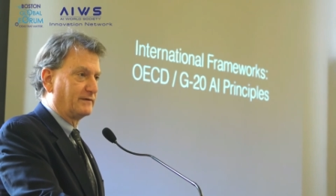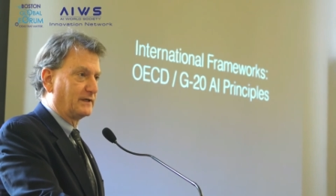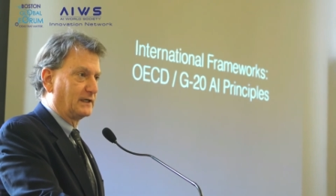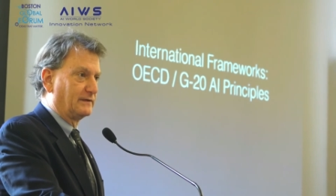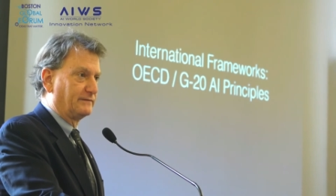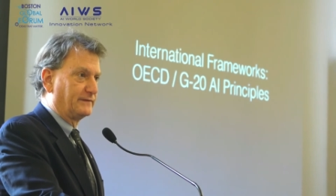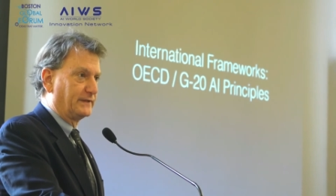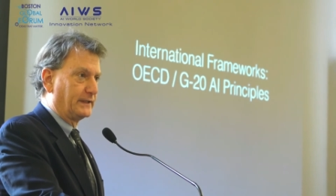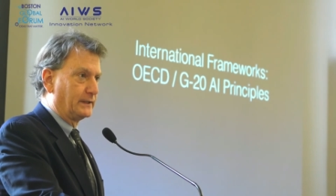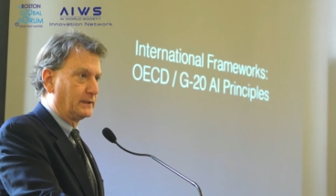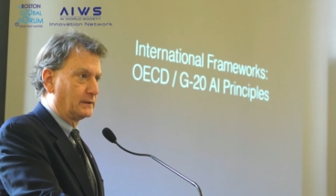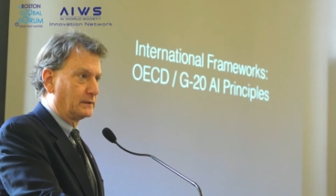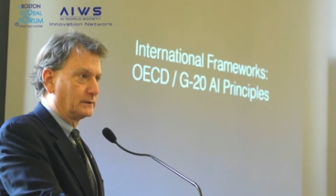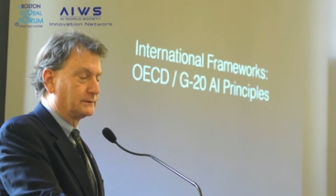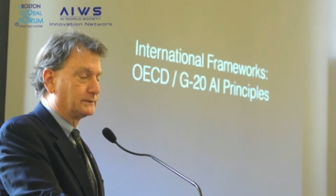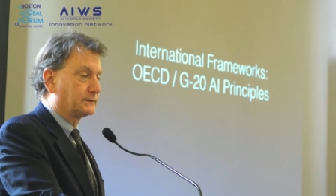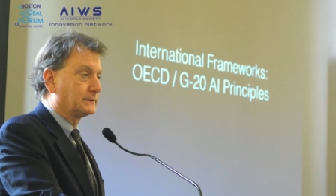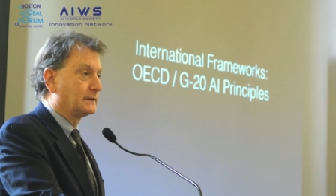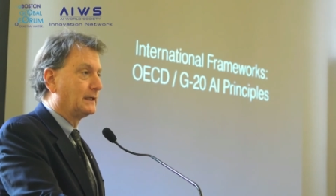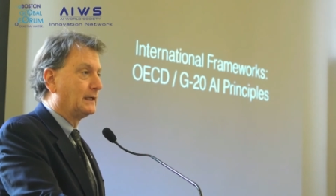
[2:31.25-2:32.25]
And the
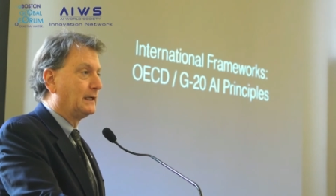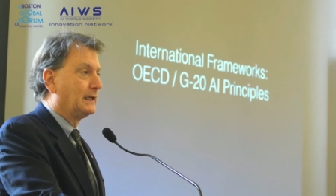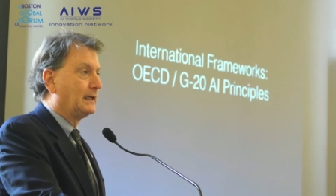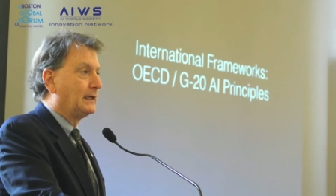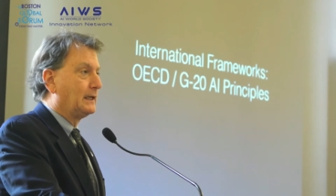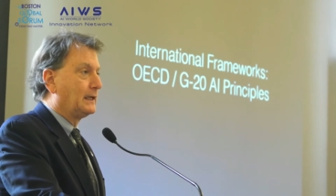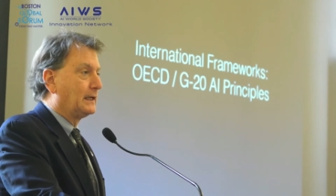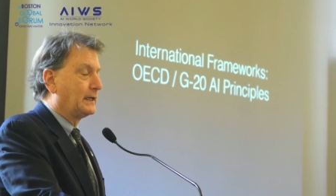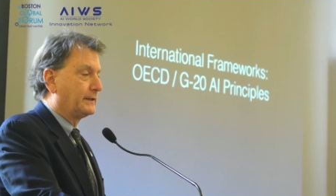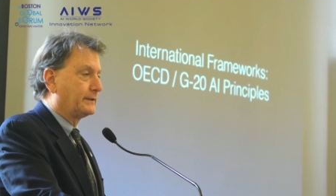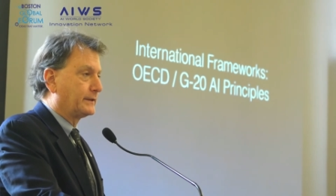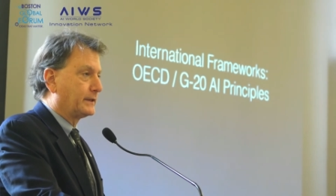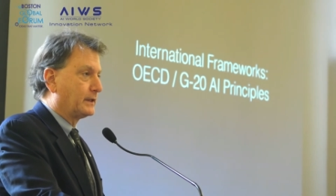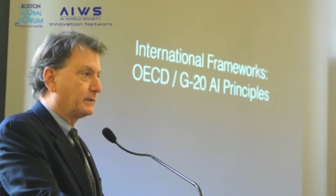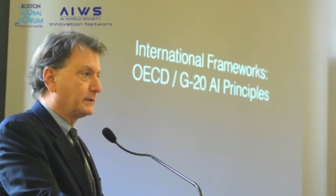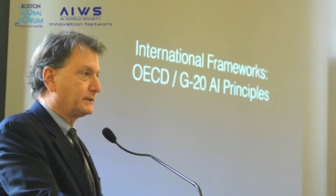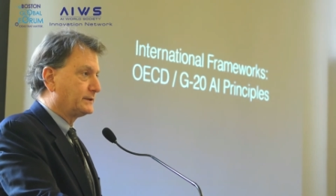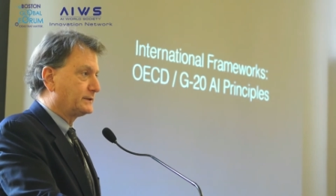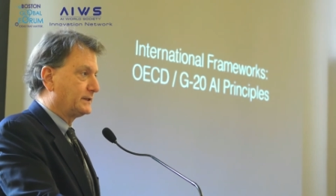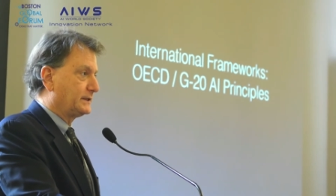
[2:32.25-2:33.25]
OECD had
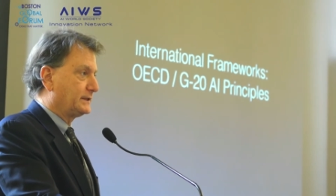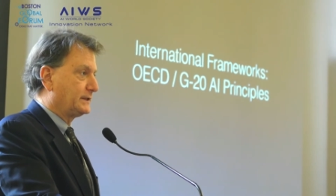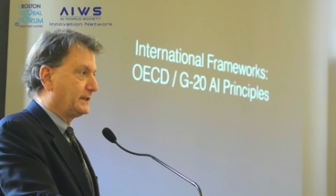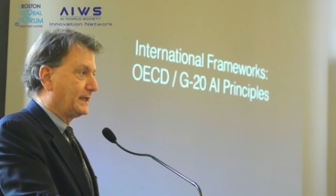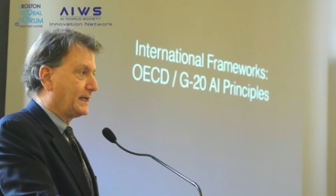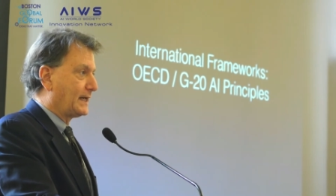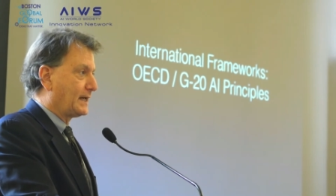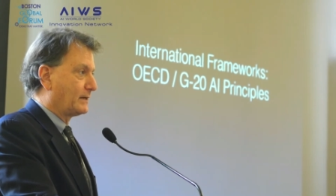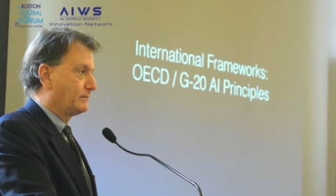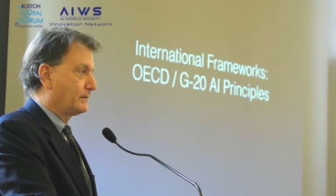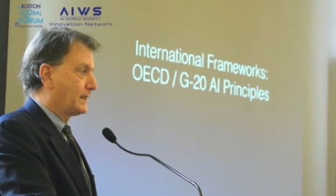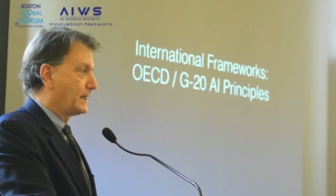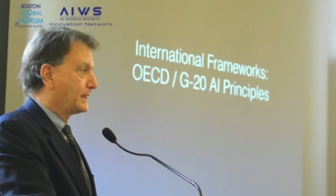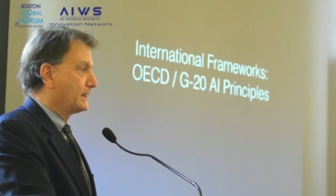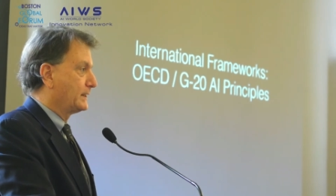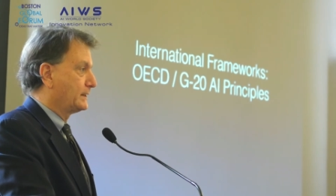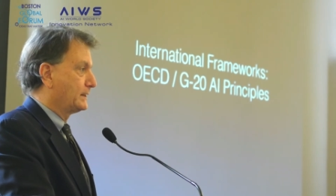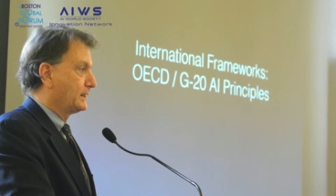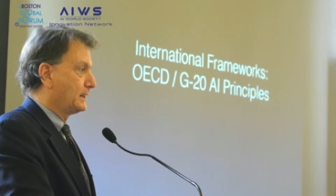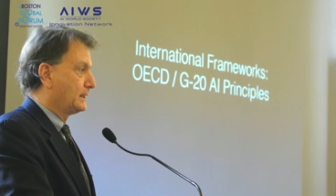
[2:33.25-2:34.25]
recognized just a few
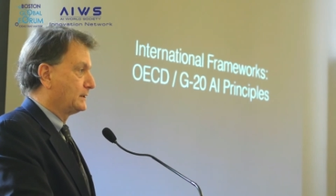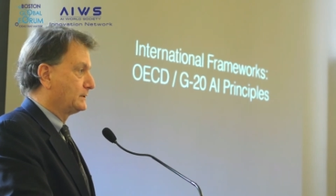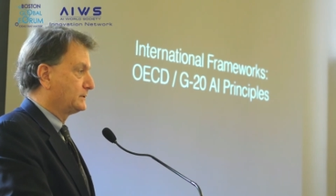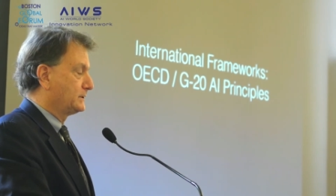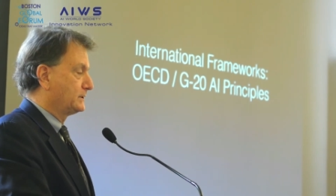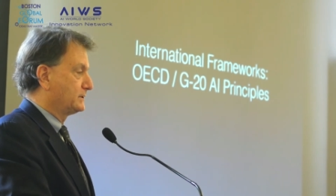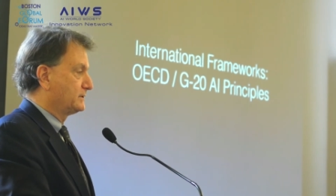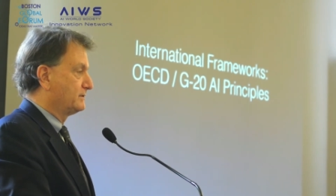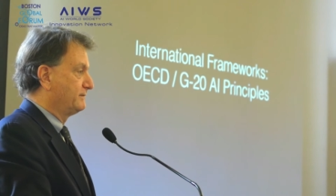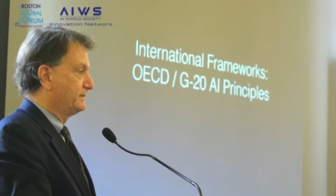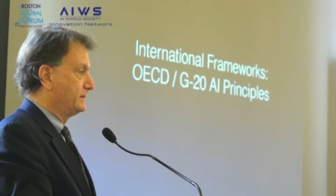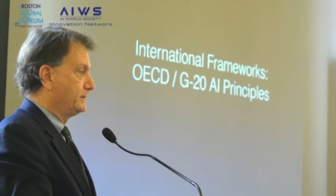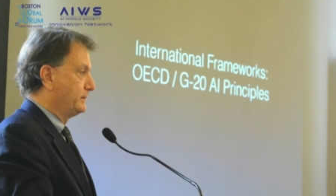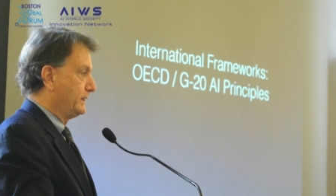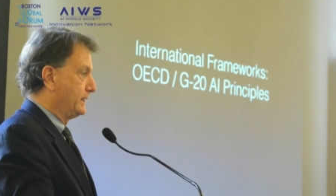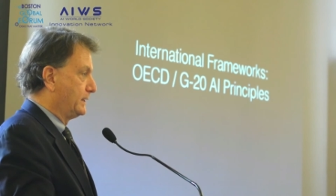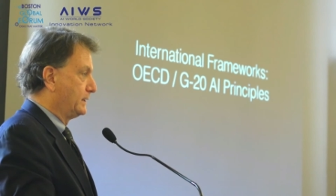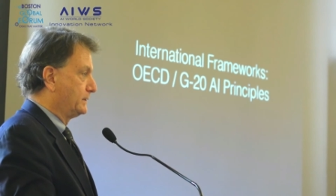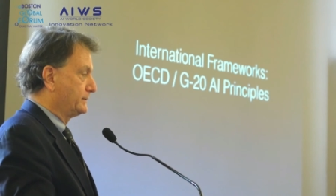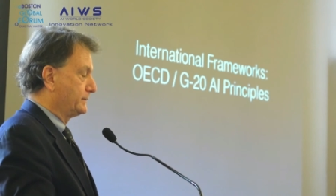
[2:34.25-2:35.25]
years ago that AI
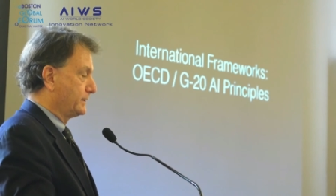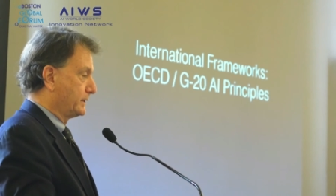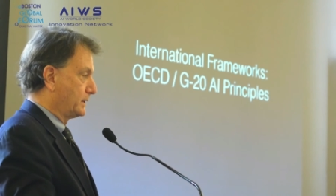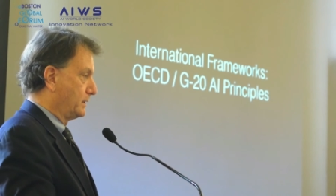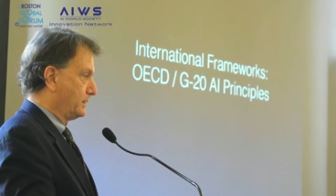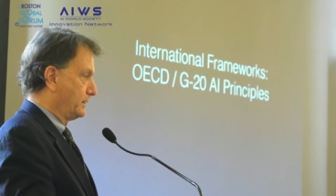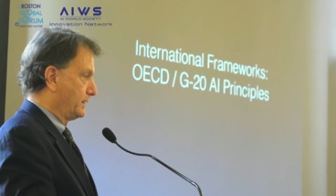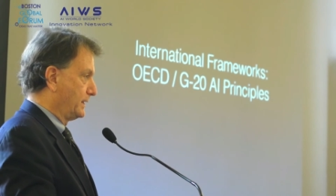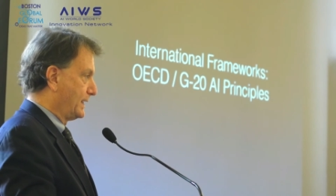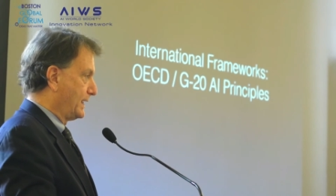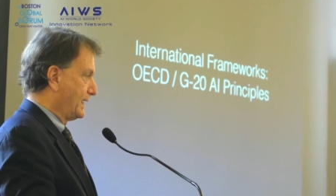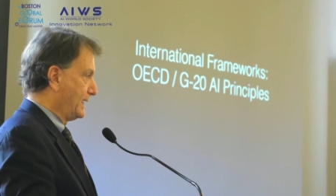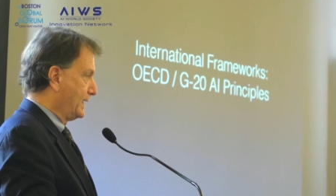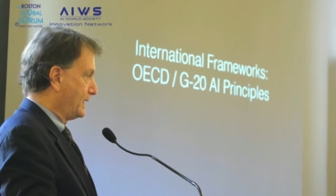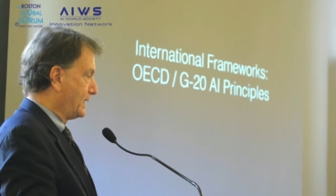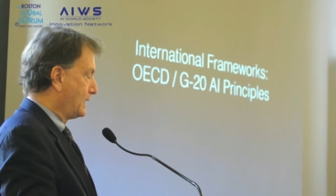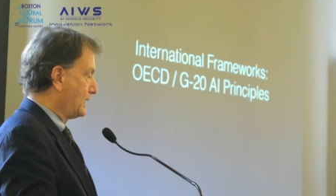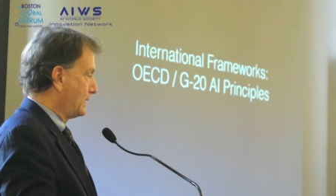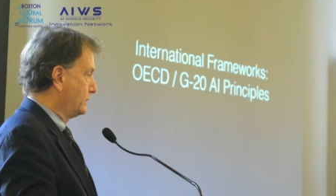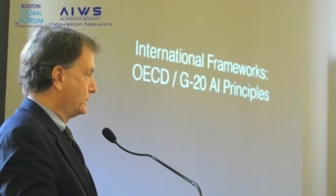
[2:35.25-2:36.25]
was going to be
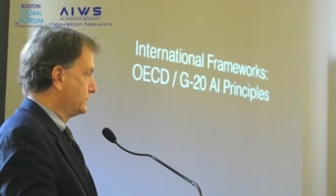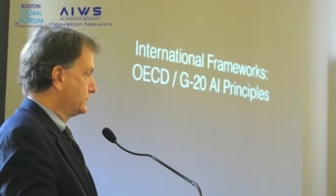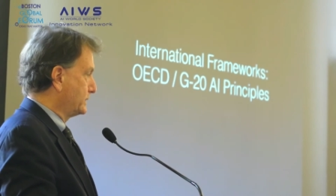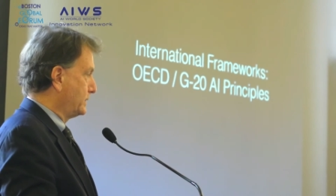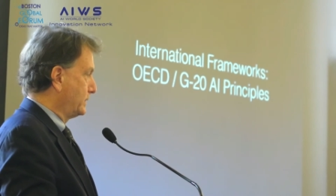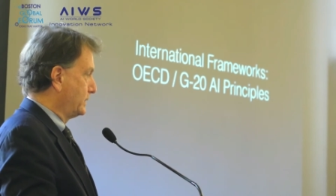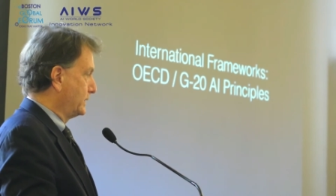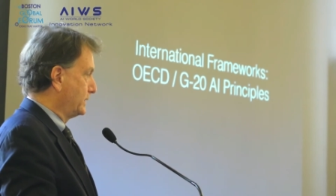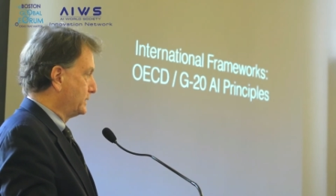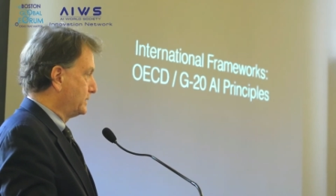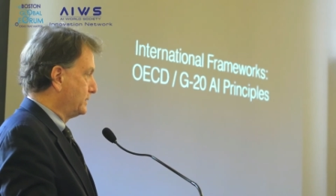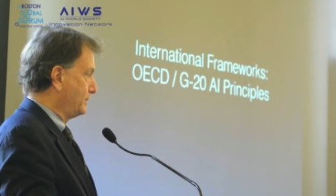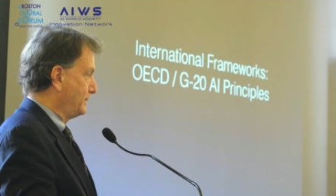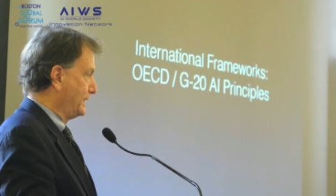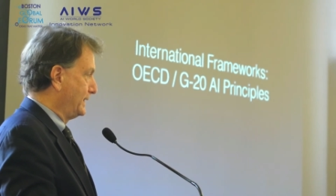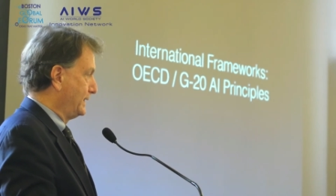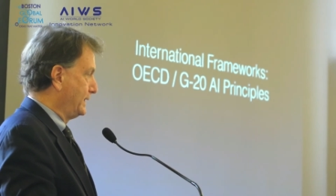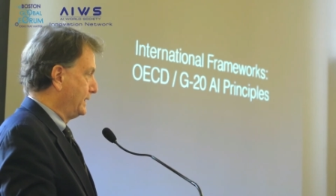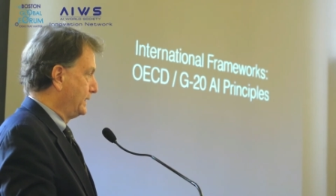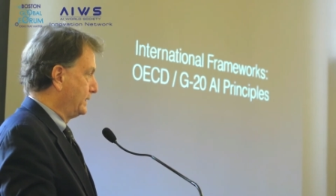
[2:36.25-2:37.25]
an increasingly
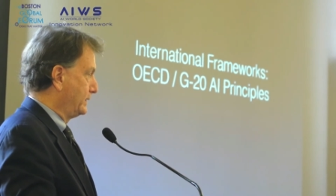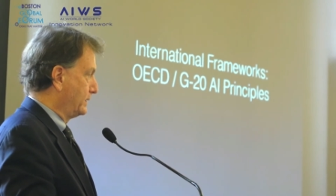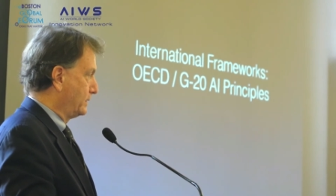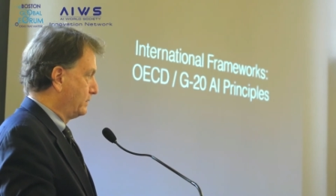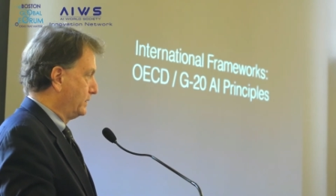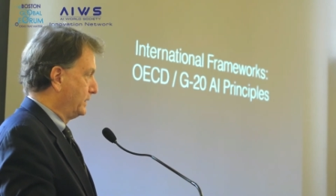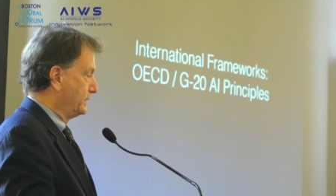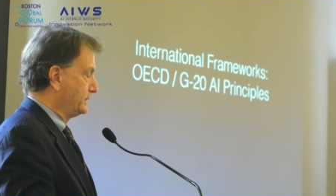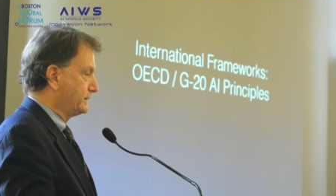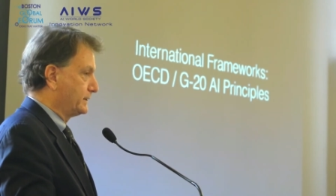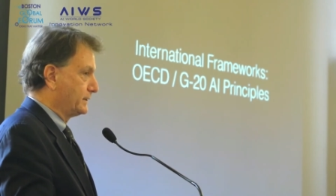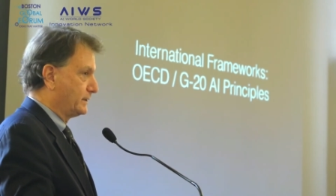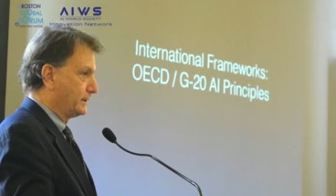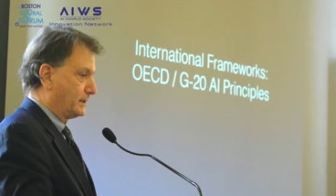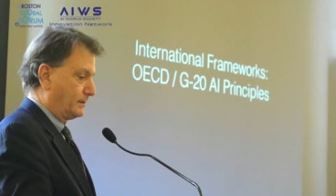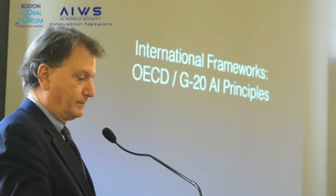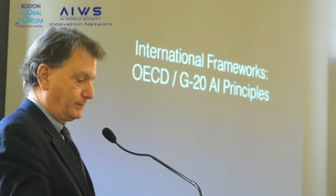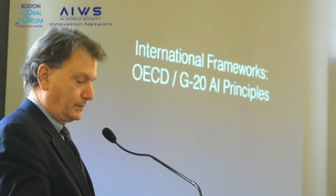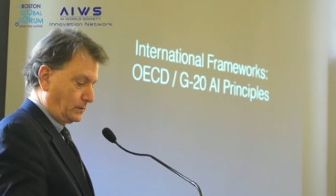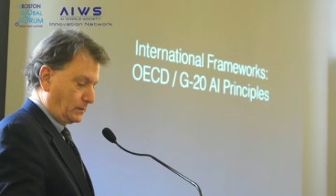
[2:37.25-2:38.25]
important issue for
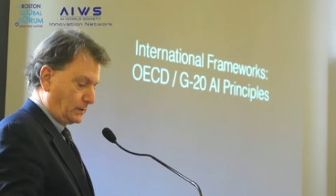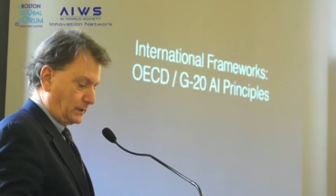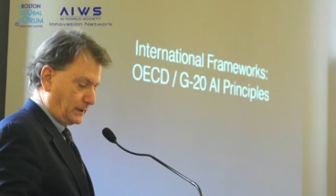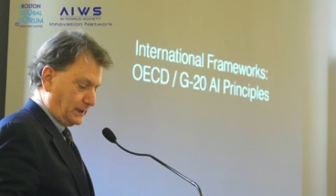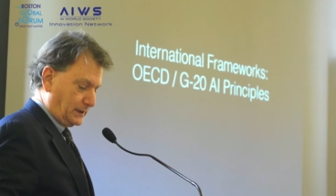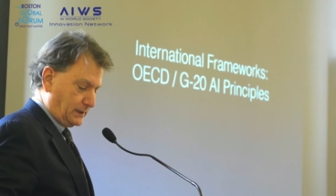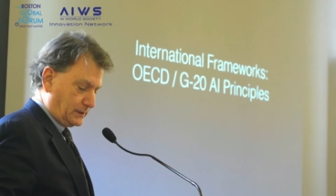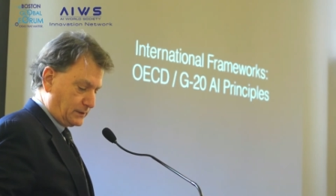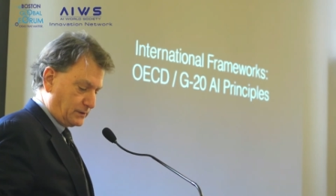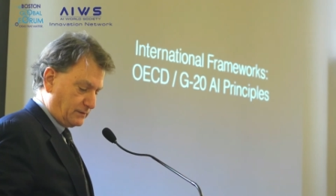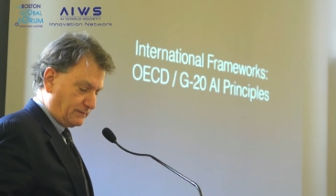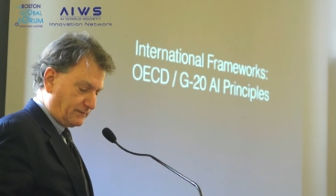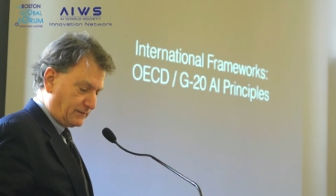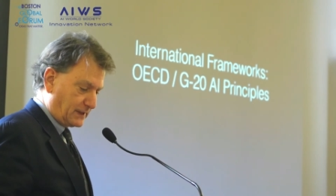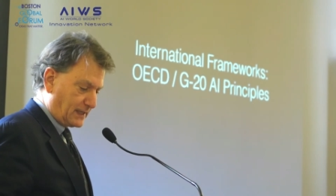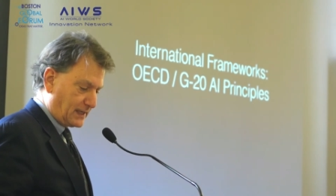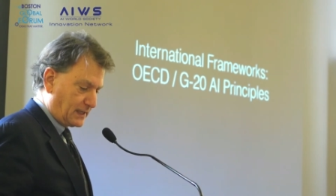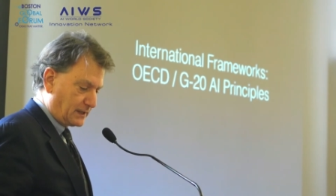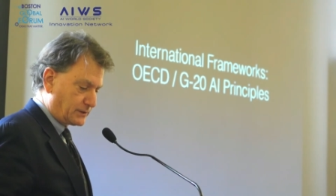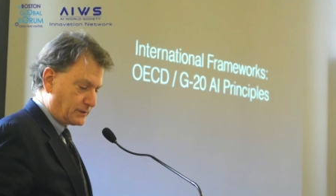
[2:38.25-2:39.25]
national
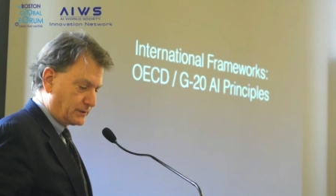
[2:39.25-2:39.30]
governments.